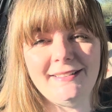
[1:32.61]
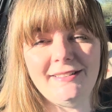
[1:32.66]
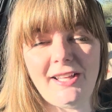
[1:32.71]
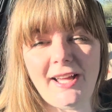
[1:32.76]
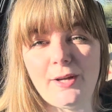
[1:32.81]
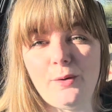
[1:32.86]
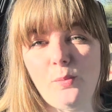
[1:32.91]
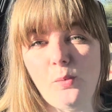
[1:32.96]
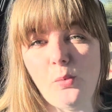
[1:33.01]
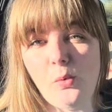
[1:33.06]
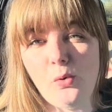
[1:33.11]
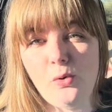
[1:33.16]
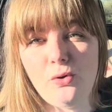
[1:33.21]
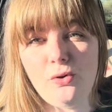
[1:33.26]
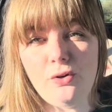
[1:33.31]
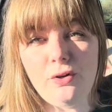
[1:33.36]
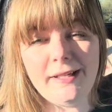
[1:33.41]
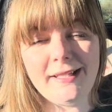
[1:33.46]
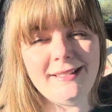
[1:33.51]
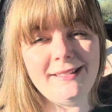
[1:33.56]
Like
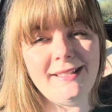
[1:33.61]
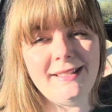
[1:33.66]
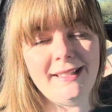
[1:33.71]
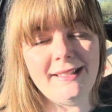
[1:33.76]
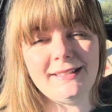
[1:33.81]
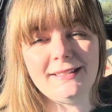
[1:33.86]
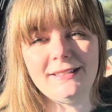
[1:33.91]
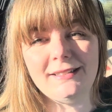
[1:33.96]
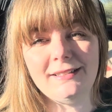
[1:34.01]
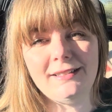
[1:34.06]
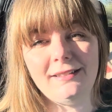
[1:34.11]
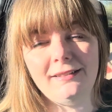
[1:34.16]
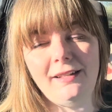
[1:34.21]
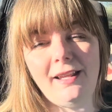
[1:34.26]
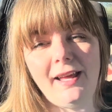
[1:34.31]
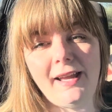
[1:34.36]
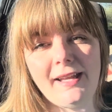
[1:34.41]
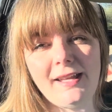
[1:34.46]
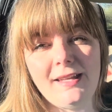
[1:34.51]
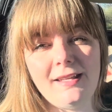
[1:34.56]
war exists,
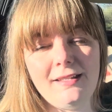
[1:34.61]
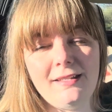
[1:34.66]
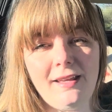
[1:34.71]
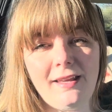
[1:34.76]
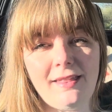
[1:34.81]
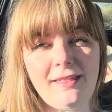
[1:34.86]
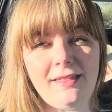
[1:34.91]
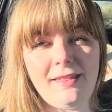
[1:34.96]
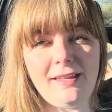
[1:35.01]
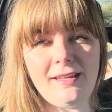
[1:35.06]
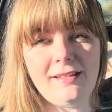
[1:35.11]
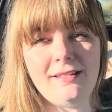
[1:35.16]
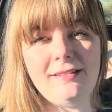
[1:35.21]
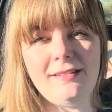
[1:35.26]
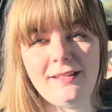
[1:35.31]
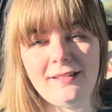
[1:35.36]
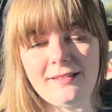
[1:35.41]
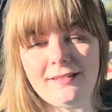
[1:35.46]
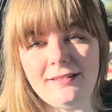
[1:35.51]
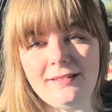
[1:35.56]
like death
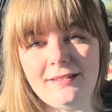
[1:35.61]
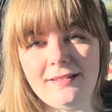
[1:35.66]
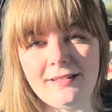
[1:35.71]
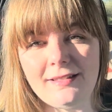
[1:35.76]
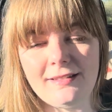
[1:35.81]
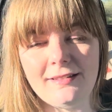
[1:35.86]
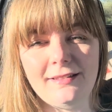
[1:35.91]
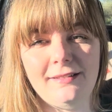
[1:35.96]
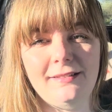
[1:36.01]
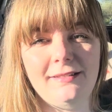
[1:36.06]
exists,